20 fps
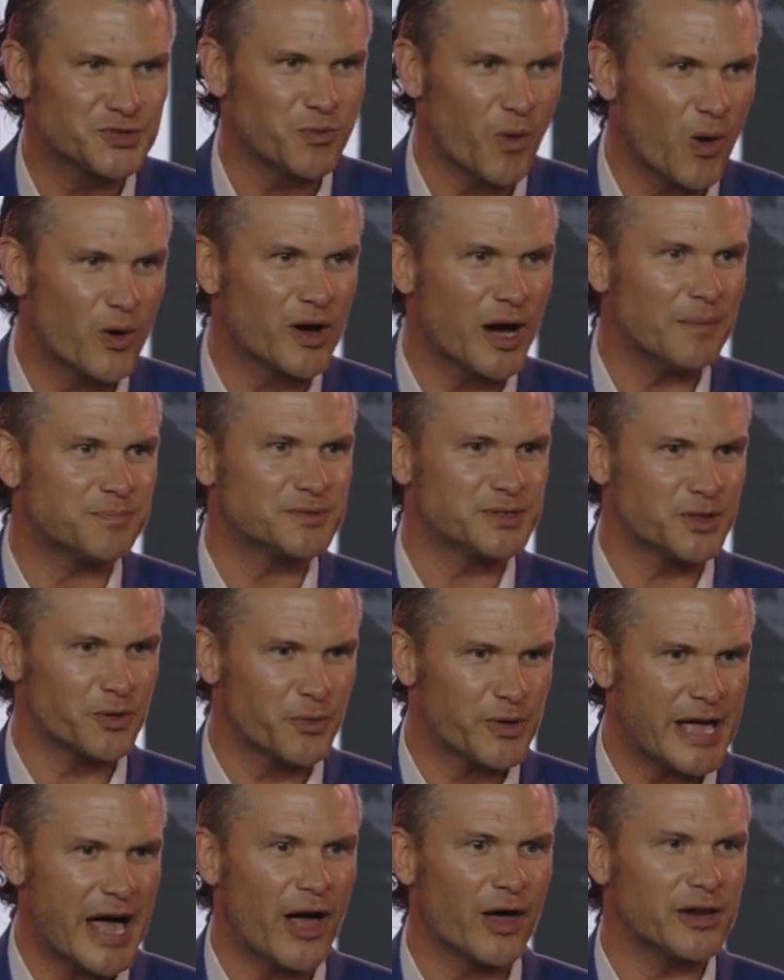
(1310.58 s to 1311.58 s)
woke up to the
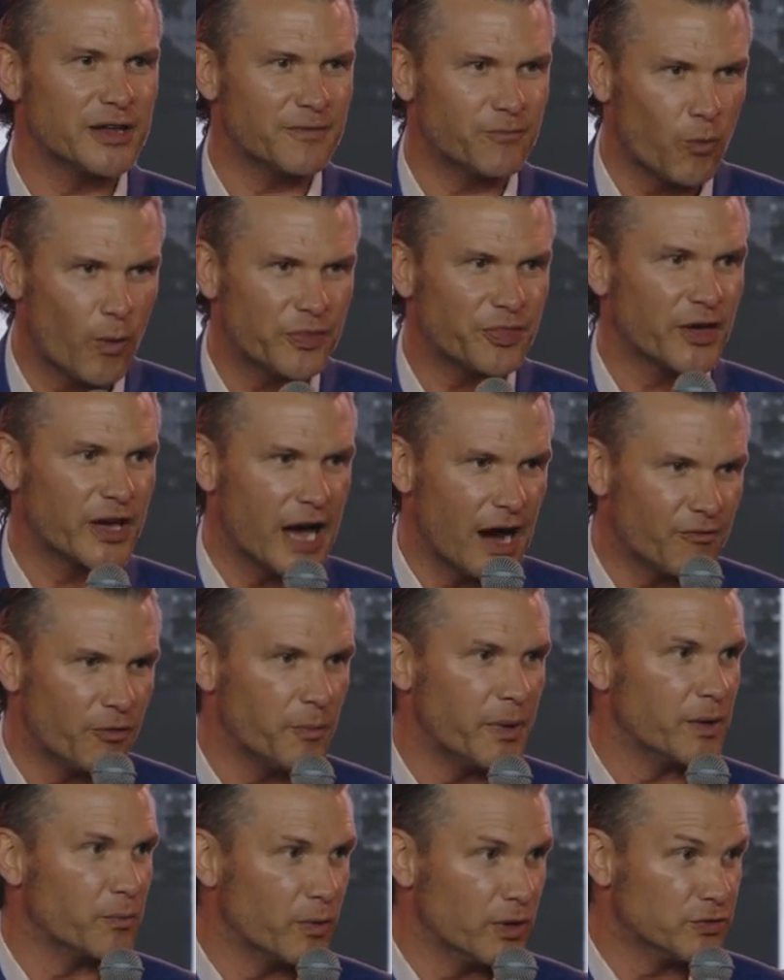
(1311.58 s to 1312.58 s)
reality of what the
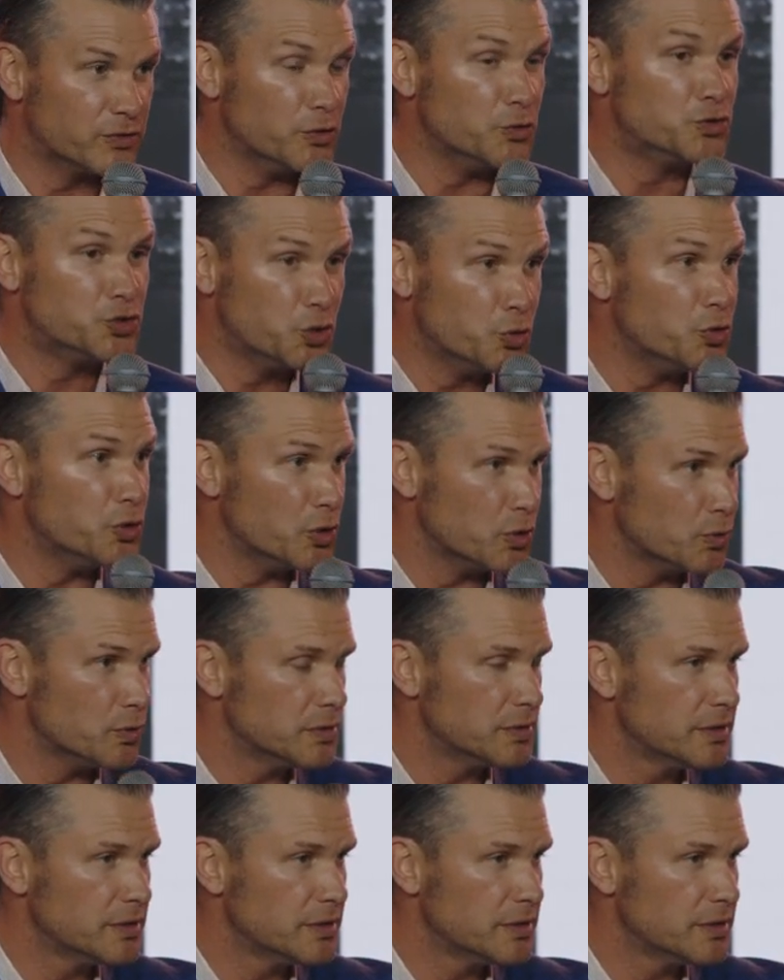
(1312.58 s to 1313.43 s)
government will do to you.